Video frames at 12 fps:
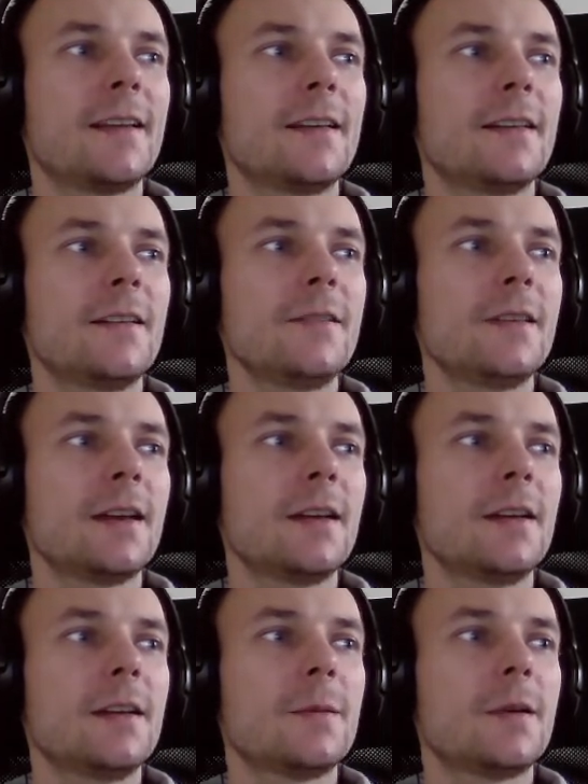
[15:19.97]

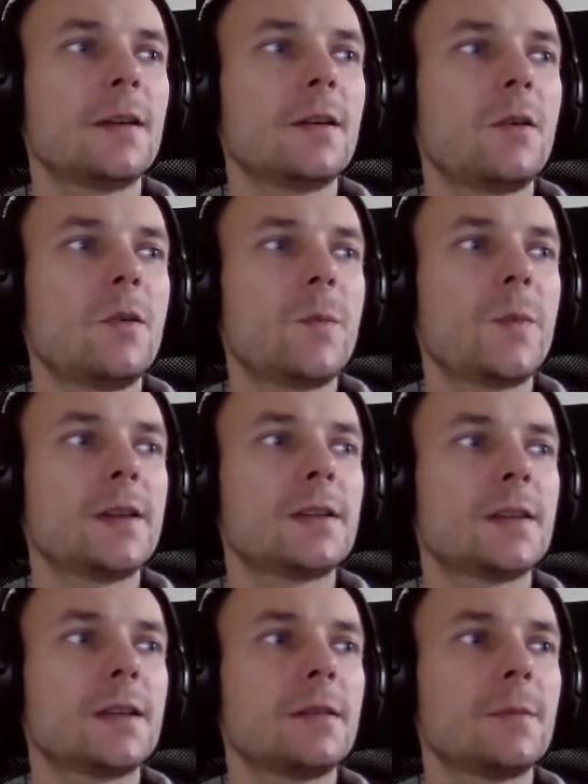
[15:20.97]
okay, come on, open
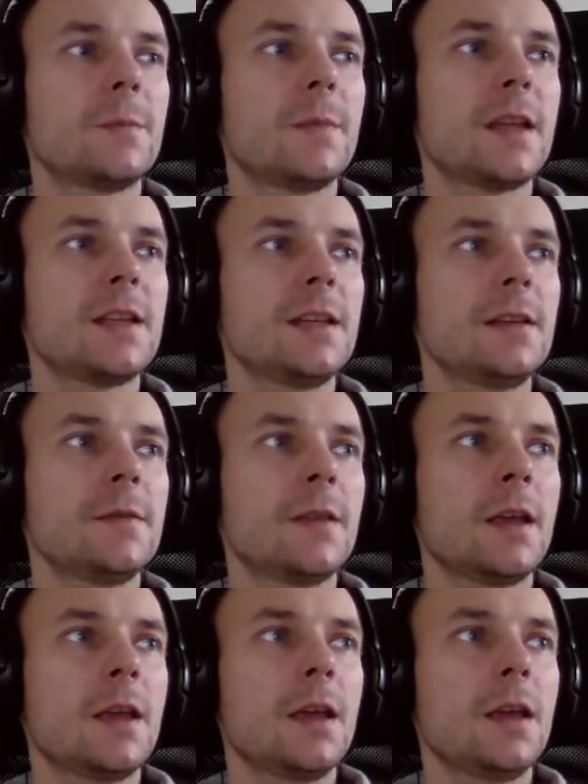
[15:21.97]
the menu.
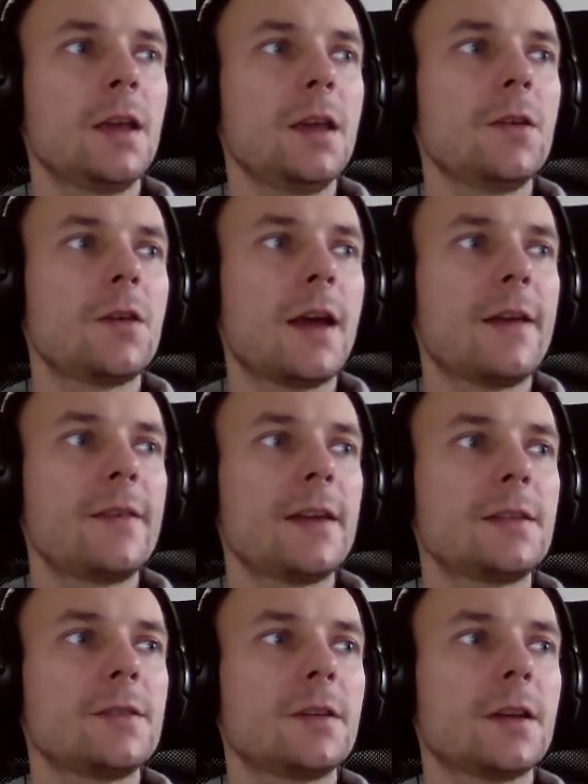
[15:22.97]
Here you have
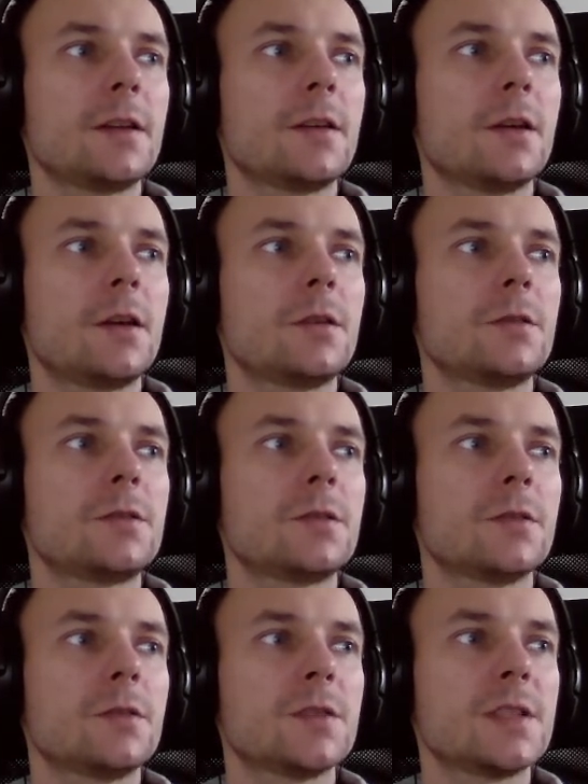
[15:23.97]
it. You can go
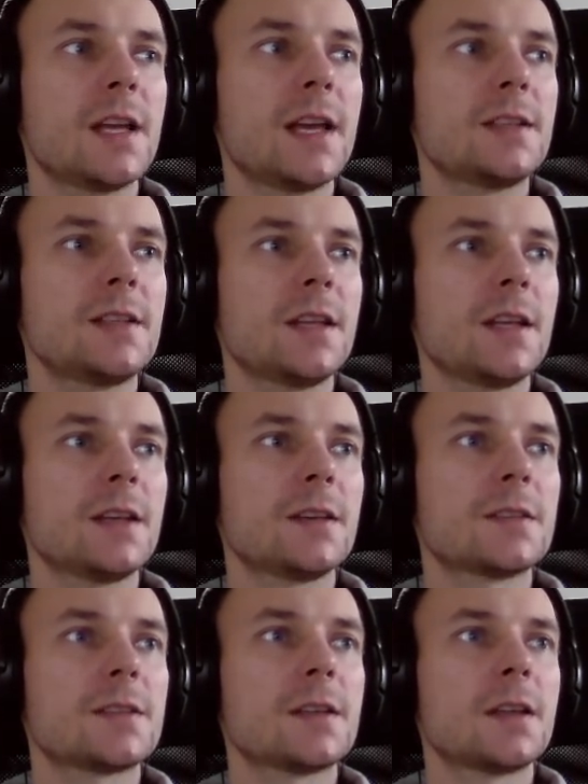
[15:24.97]
to
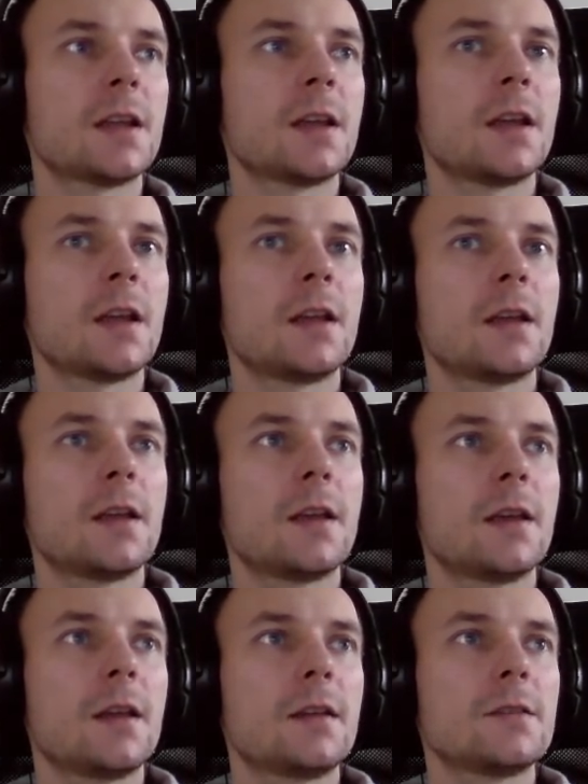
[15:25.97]
settings.
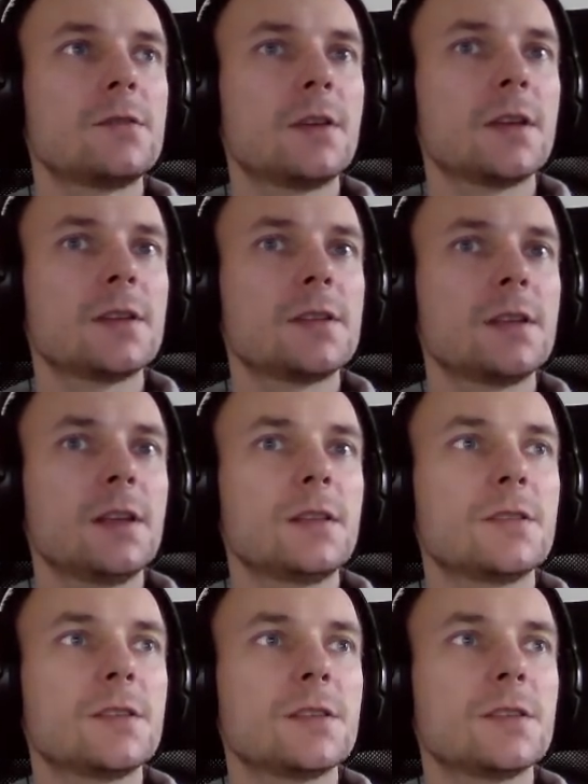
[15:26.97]
And as you can see,
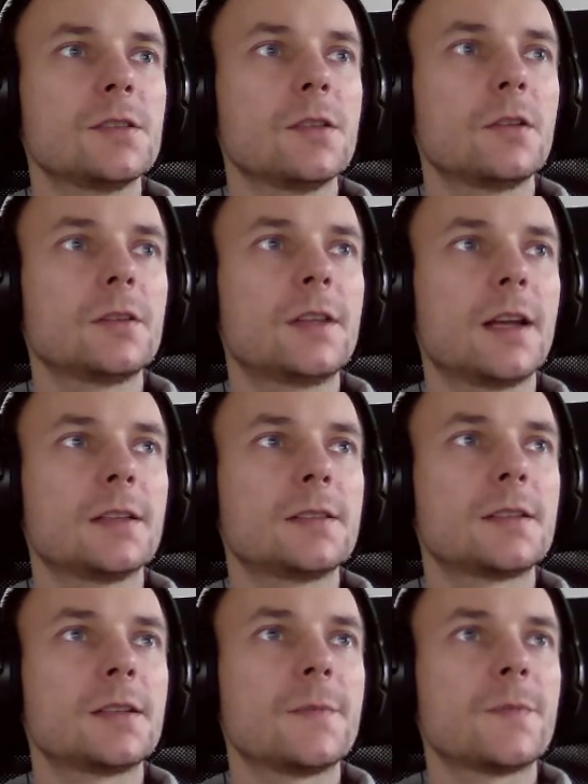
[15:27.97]
this is not
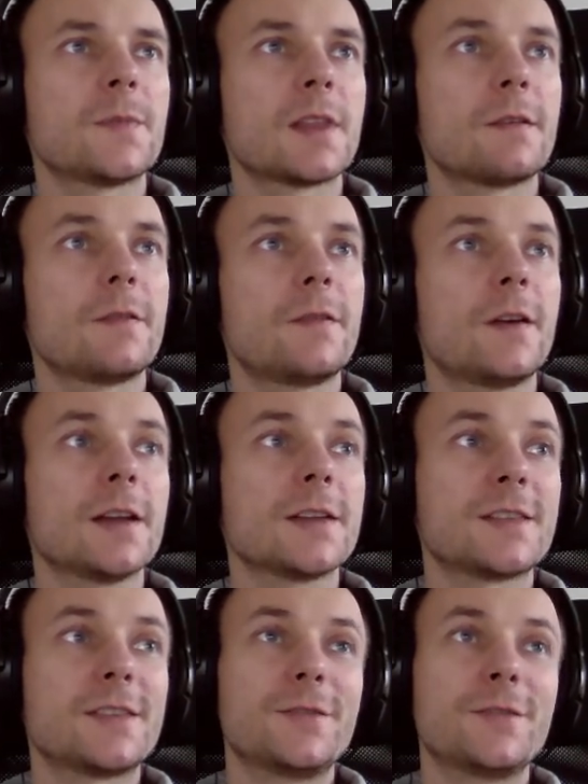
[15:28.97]
that
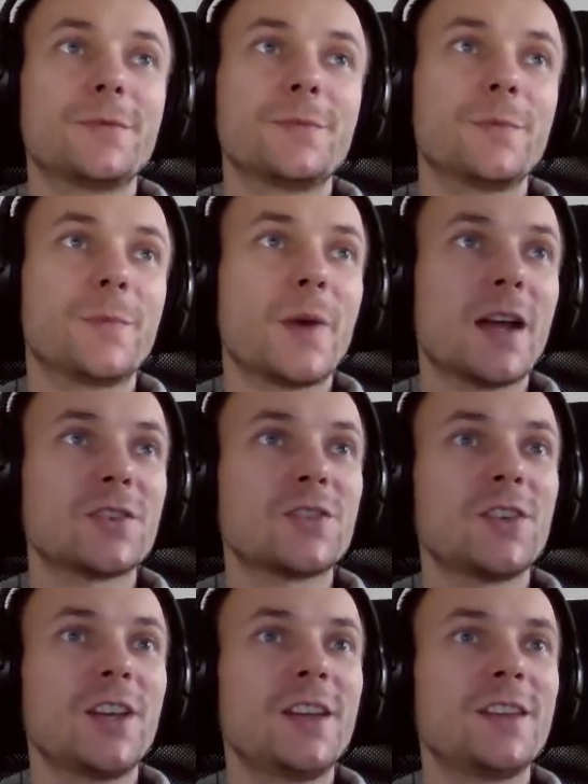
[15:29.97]
fast
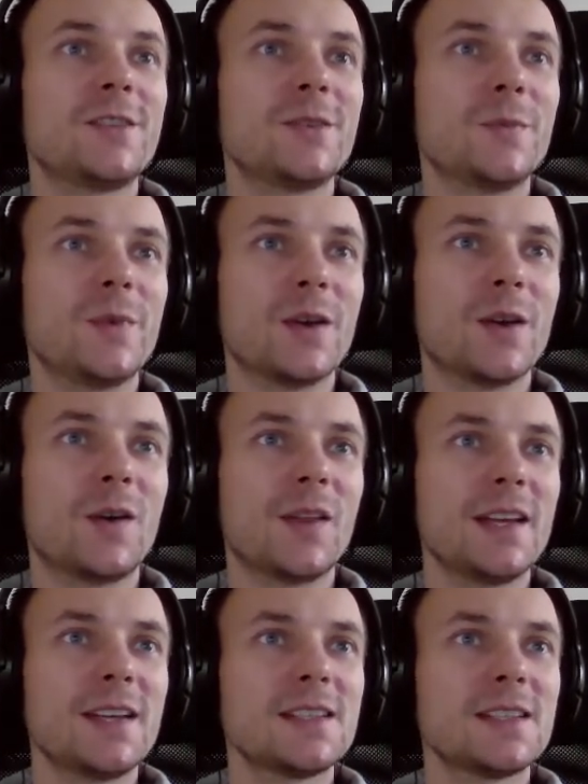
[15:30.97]
machine, to be
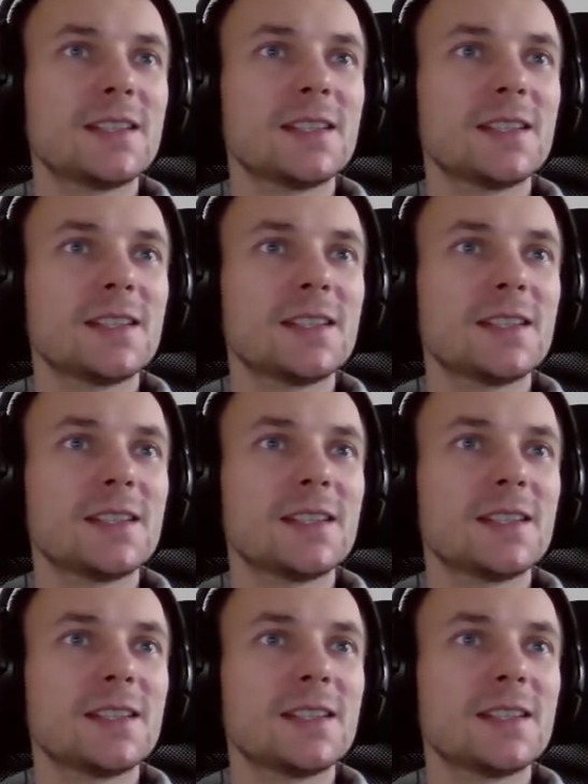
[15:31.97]
honest.